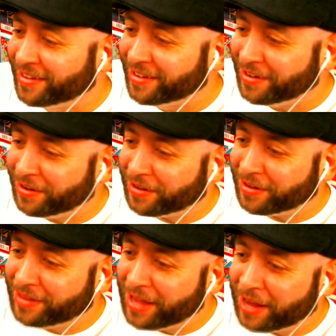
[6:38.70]
Look,
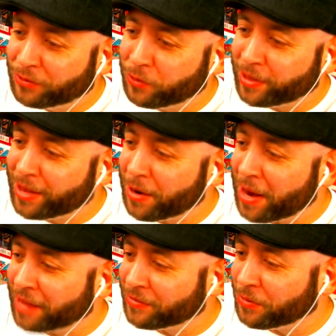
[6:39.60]
the egg's right there,
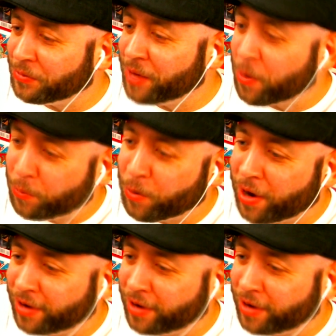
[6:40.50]
asshole. Now what?